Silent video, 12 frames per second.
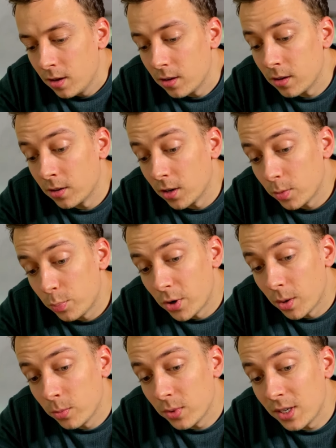Another
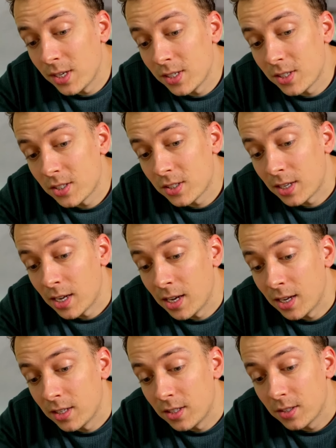problem is
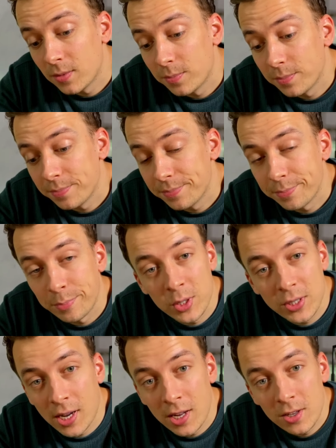that
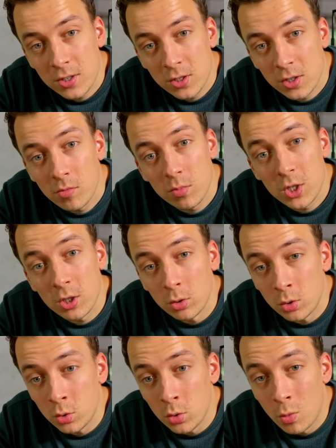besides
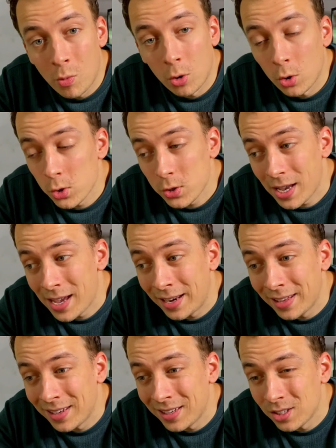CO2, we're also
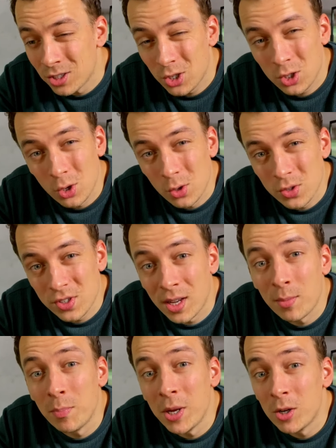adding in salts
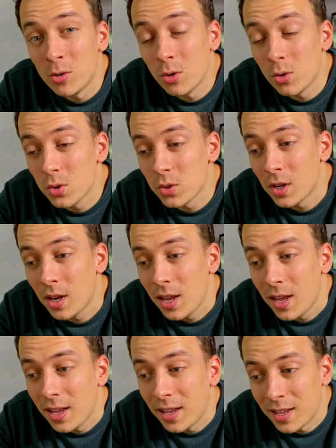and minerals.
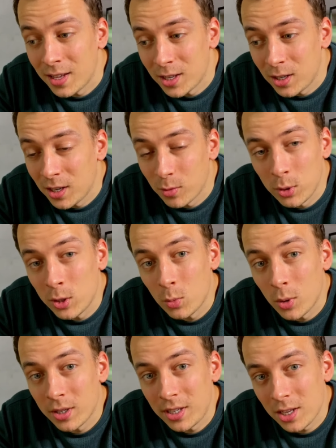And yeah, we don't
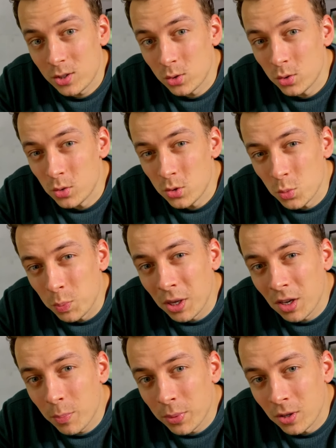want that to
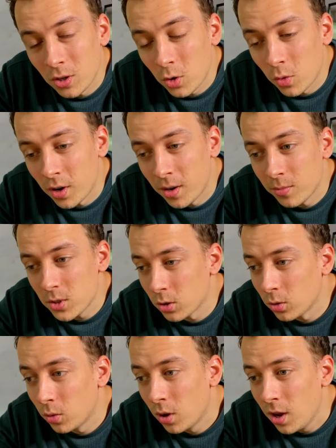build up in the aquarium,
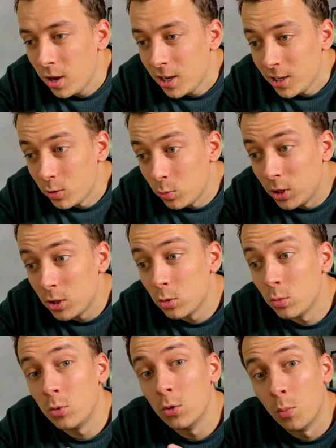so we need to do